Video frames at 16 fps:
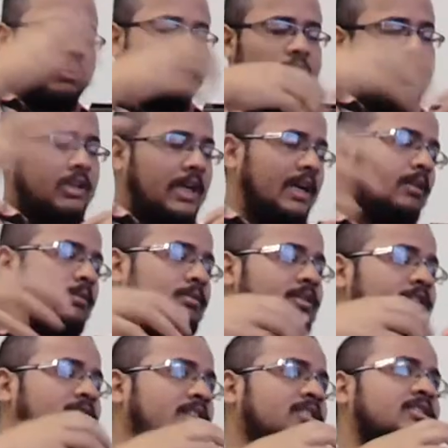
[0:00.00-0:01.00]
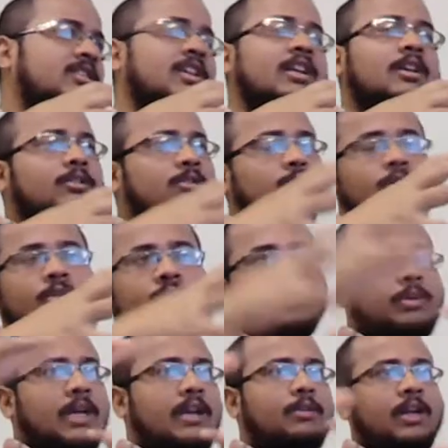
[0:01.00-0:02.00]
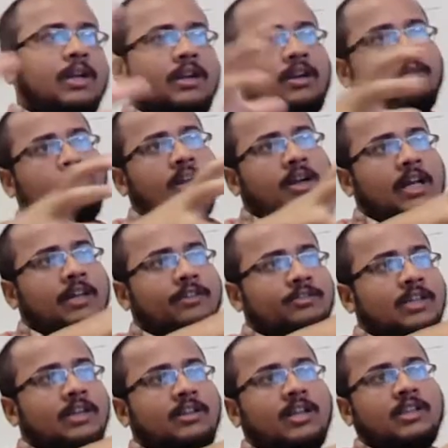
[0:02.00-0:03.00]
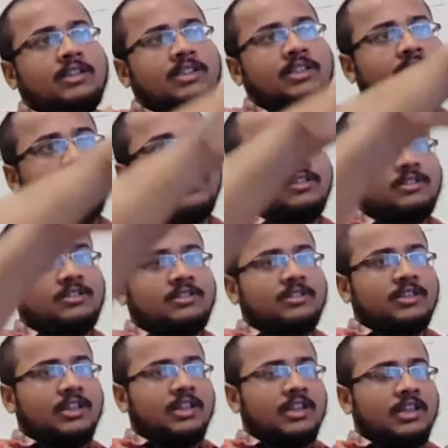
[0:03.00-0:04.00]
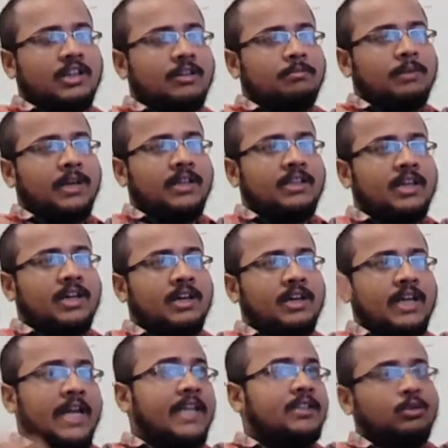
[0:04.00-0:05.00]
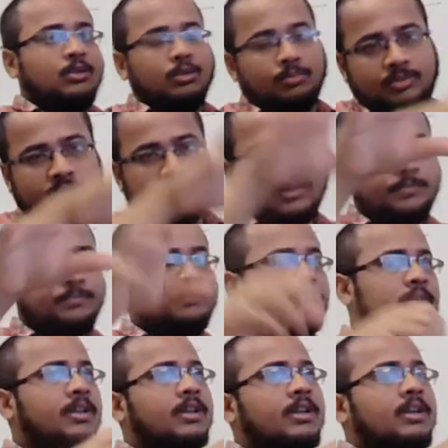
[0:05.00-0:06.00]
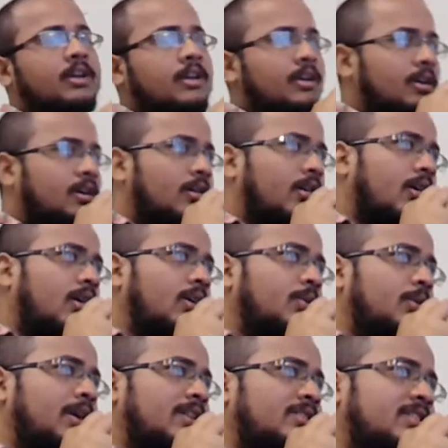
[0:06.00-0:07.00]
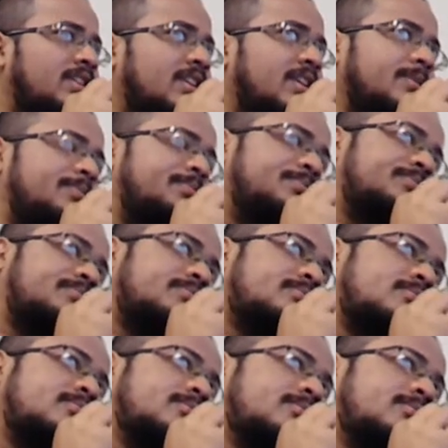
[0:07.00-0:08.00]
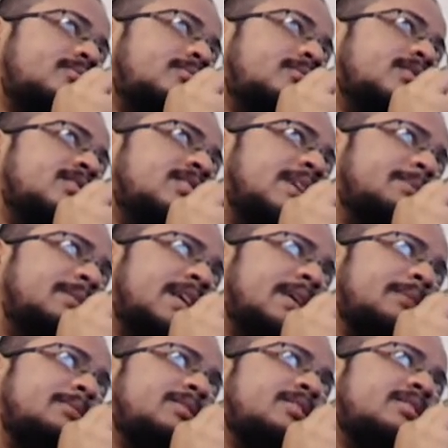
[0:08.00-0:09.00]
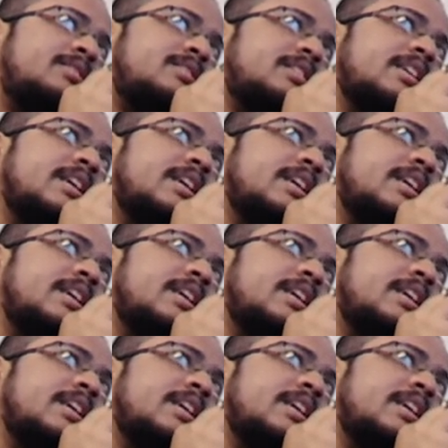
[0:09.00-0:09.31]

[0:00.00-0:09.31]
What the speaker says: all the kind of cheeses. So you can cluster the cheeses by the age groups. Or you can say sometimes